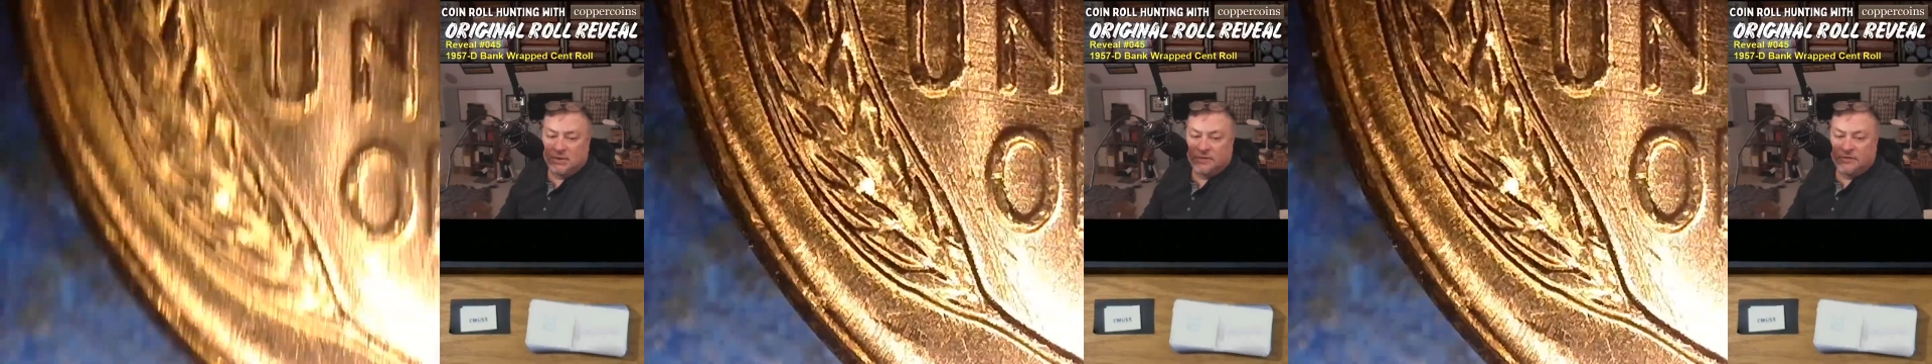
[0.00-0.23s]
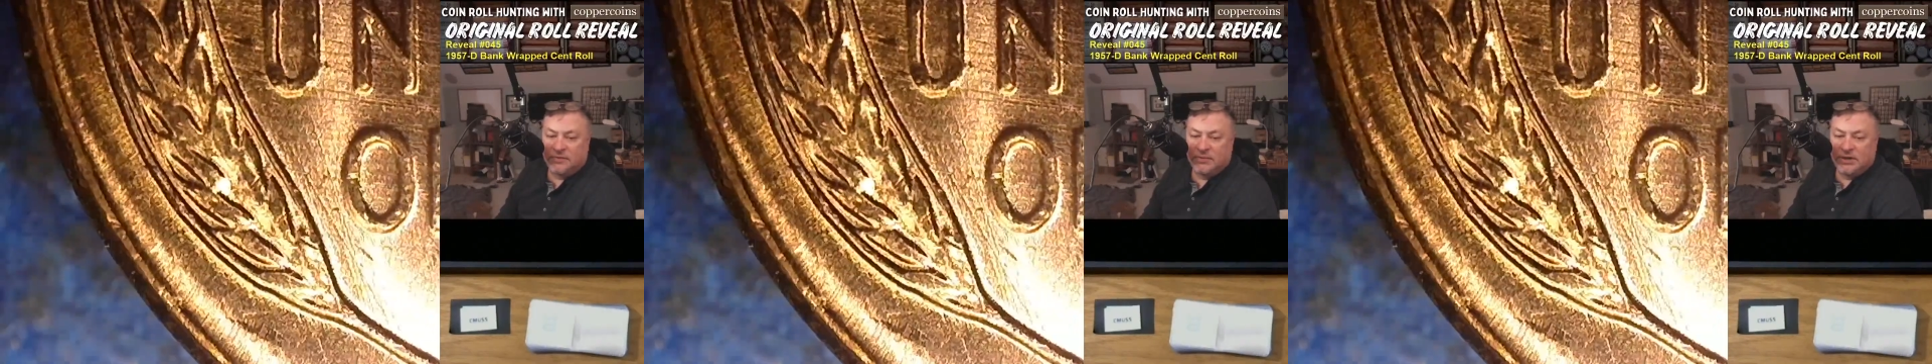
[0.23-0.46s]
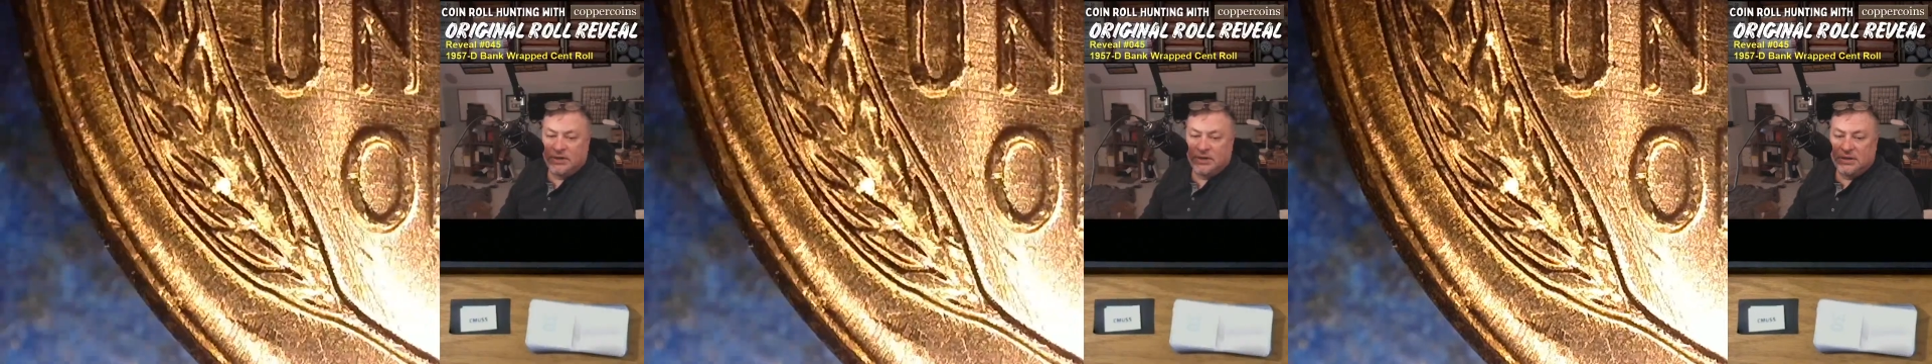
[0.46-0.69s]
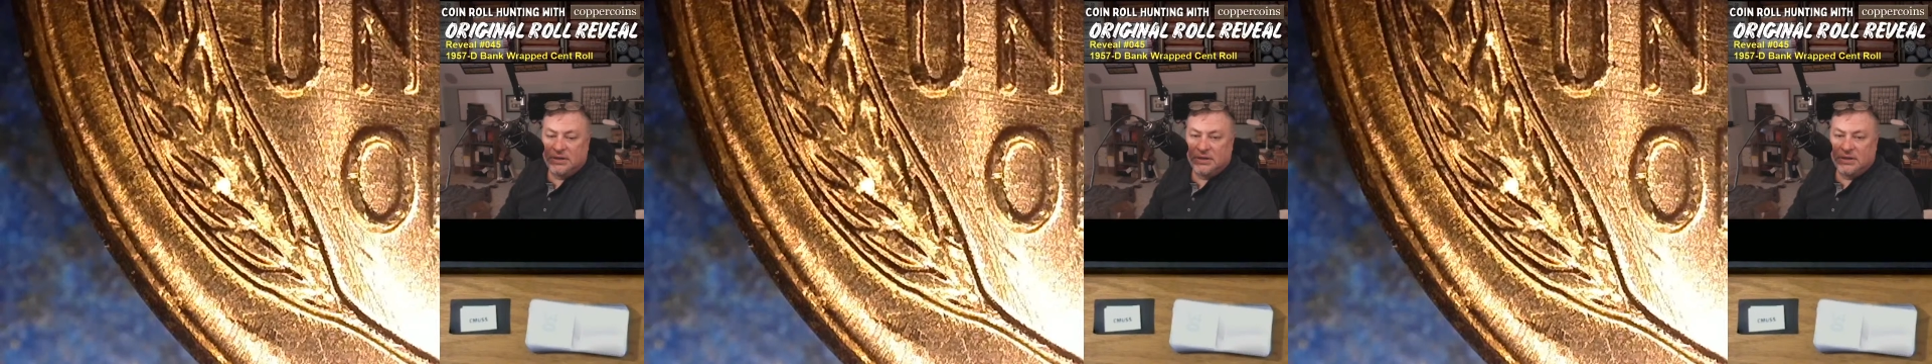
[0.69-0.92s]
work for me.
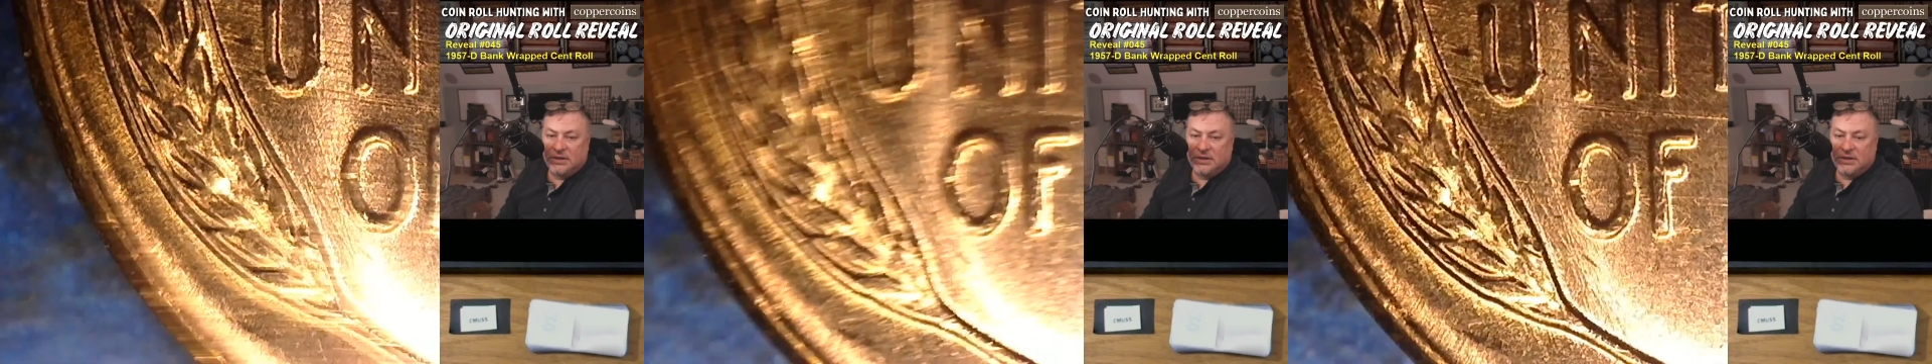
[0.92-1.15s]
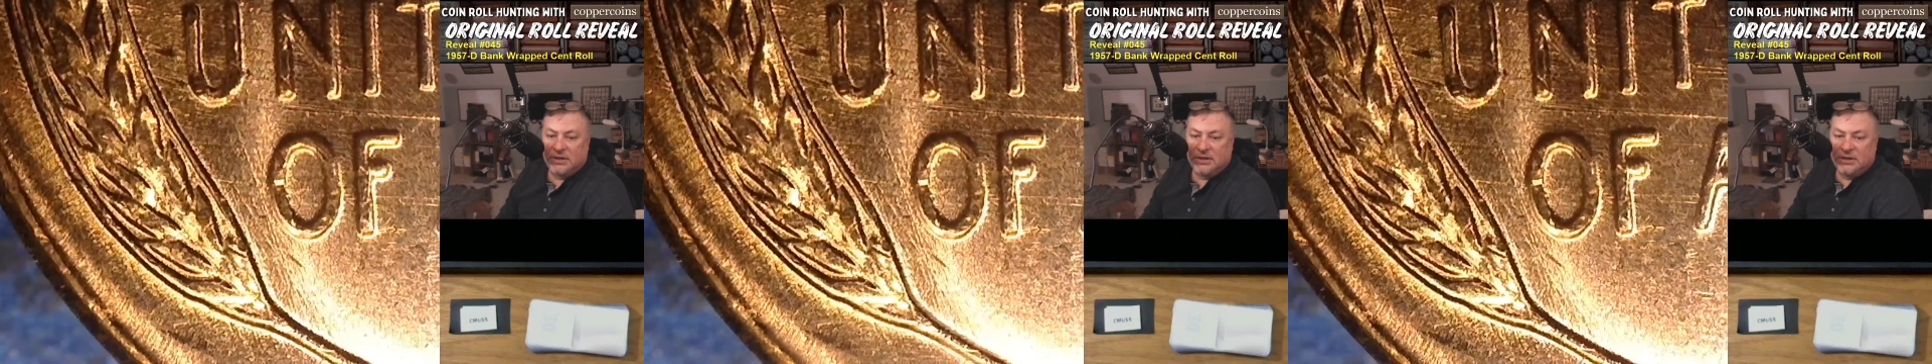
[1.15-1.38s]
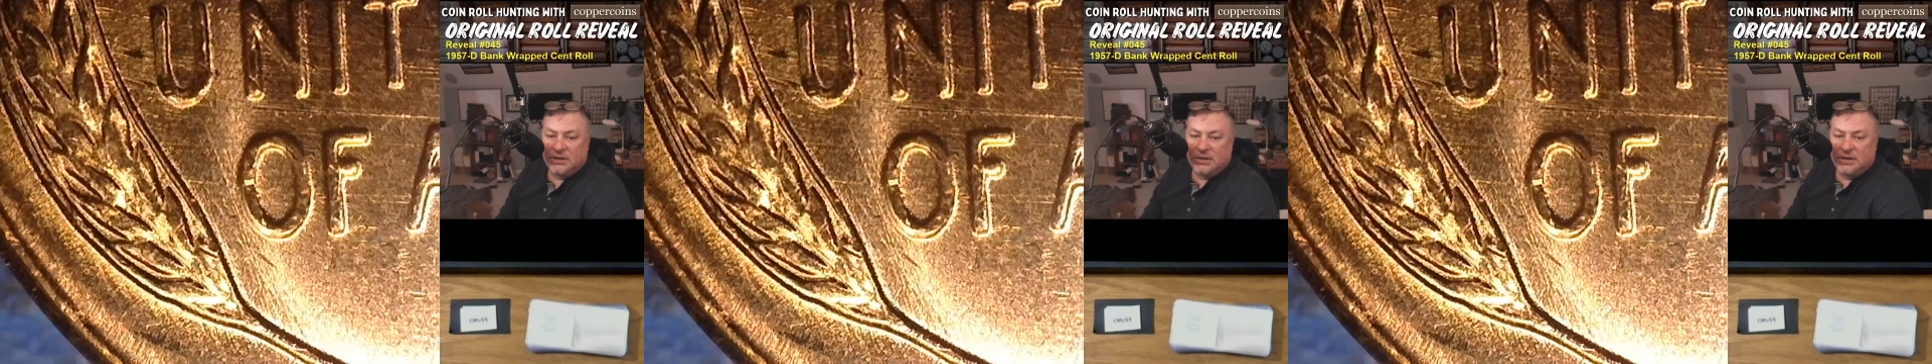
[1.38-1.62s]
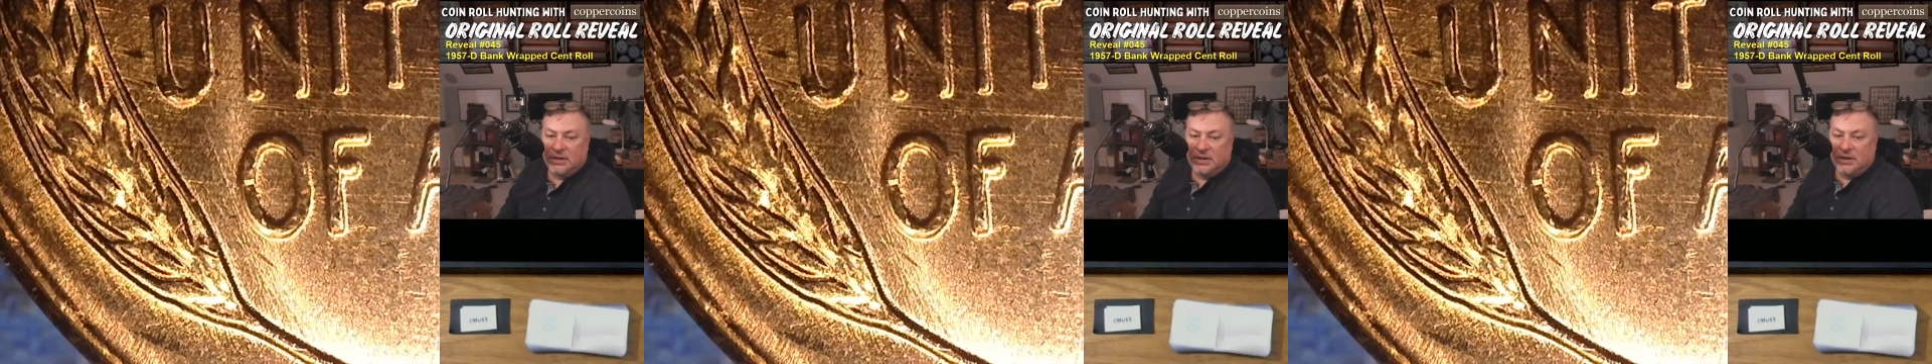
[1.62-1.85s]

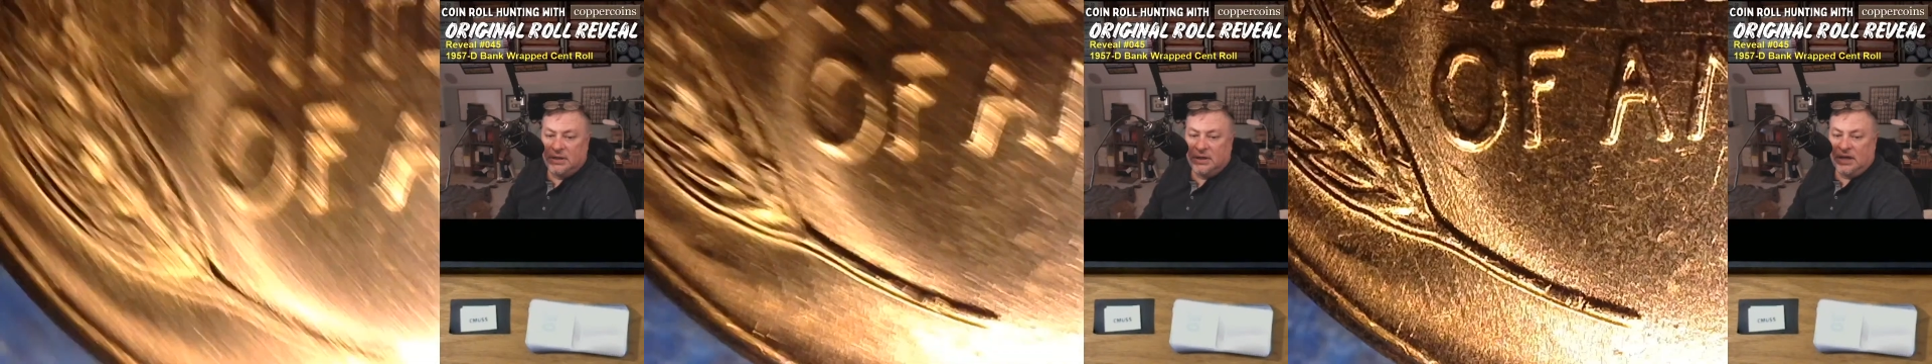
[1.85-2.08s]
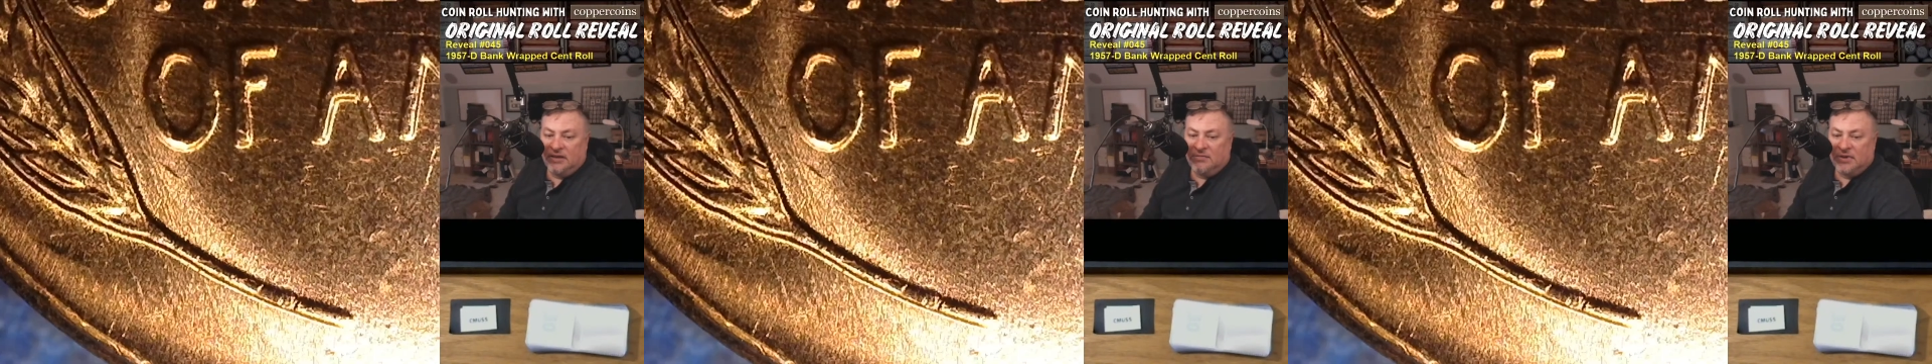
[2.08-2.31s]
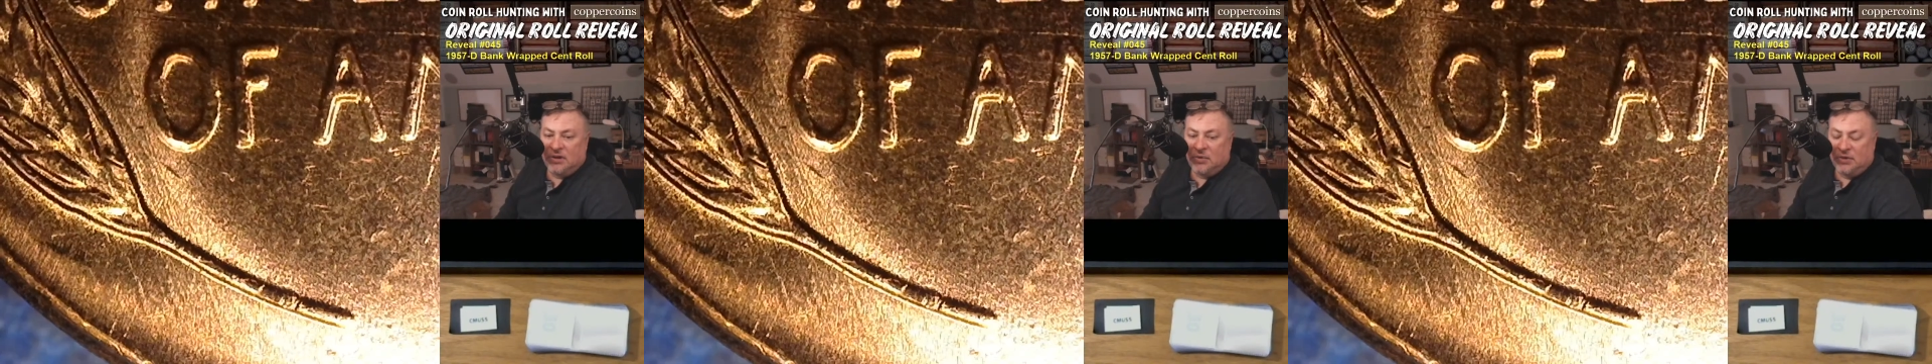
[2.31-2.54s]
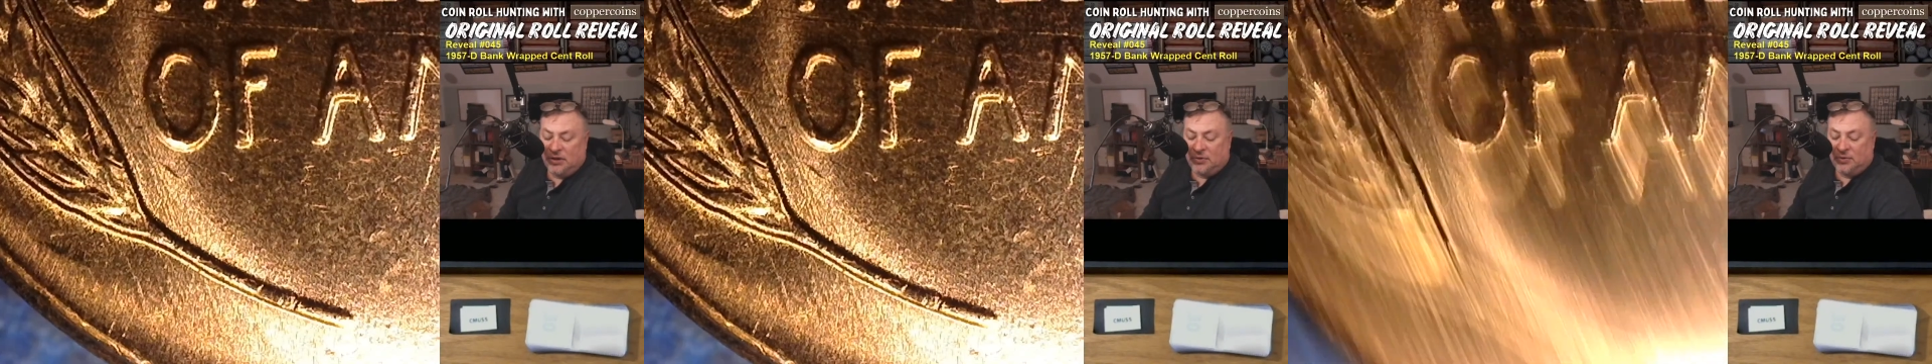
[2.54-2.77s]
I've been going to